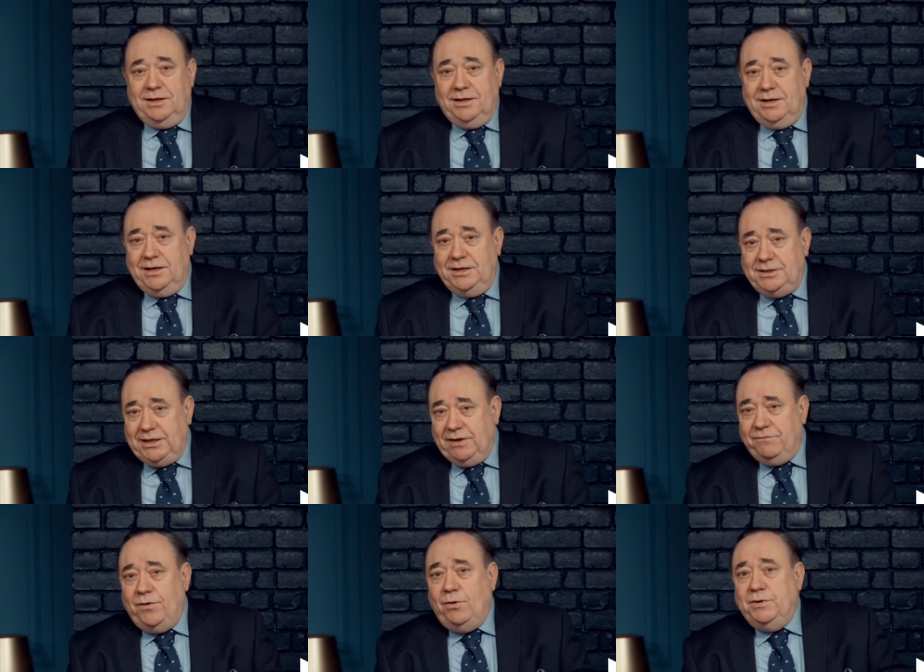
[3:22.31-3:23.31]
and take
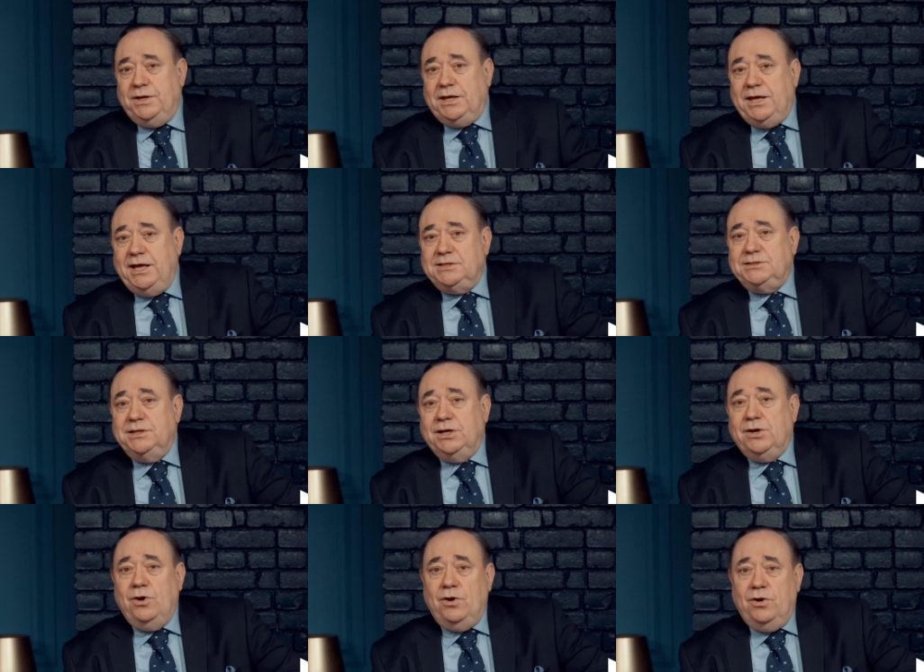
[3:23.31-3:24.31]
forward the case and the
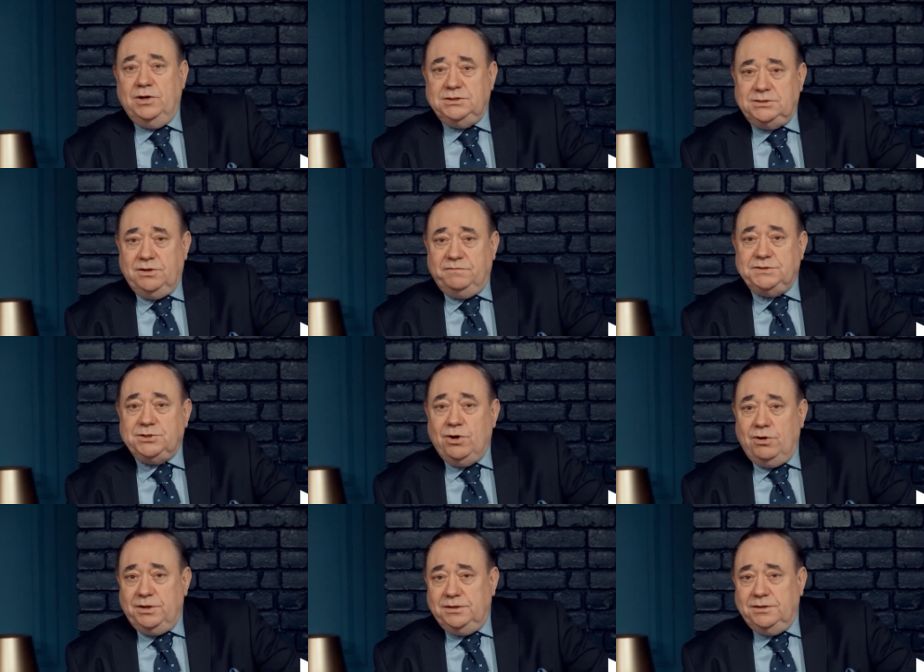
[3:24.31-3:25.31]
cause of
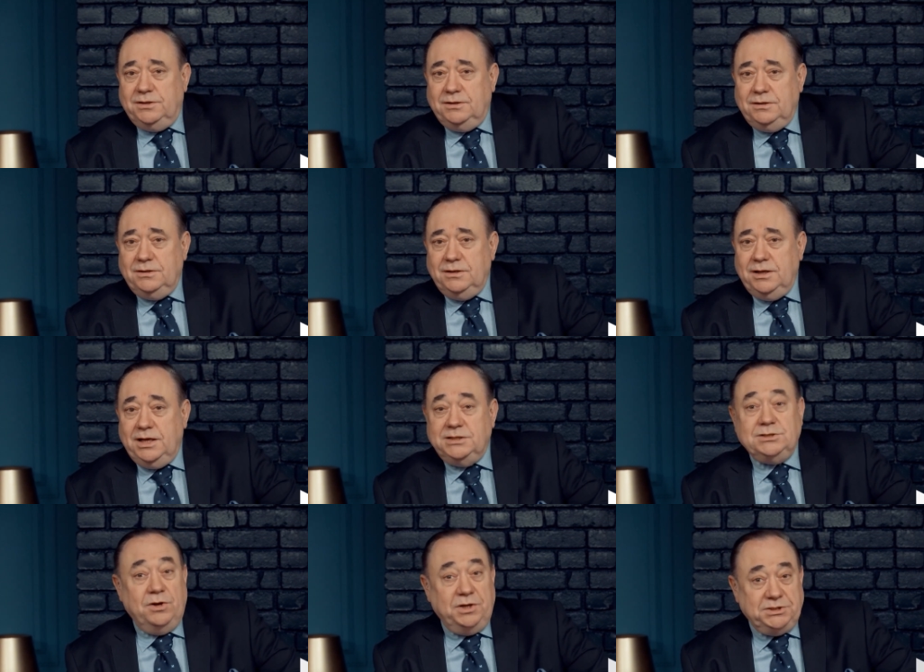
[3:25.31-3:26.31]
Scotland and
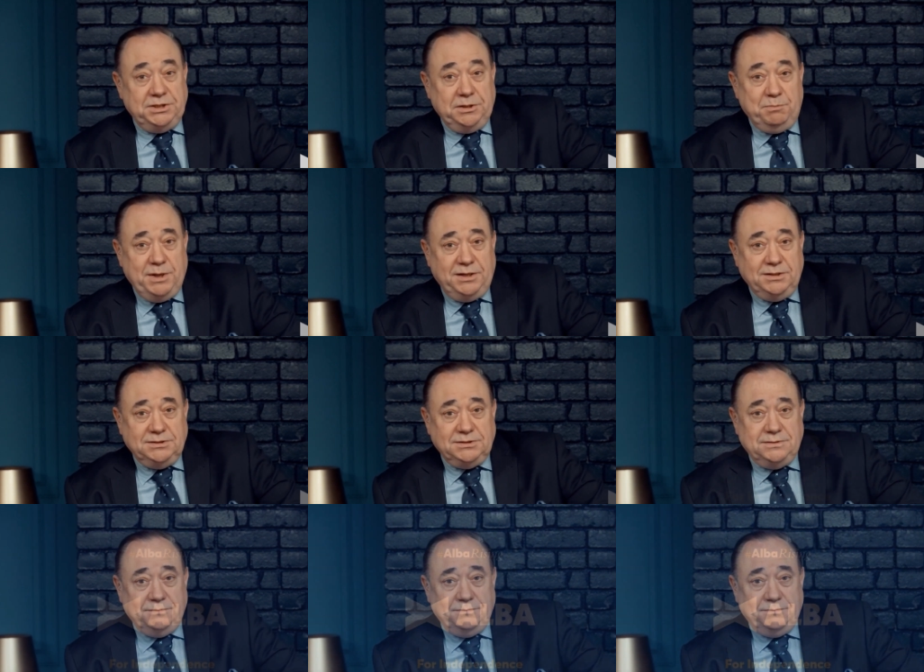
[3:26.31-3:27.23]
Scottish independence.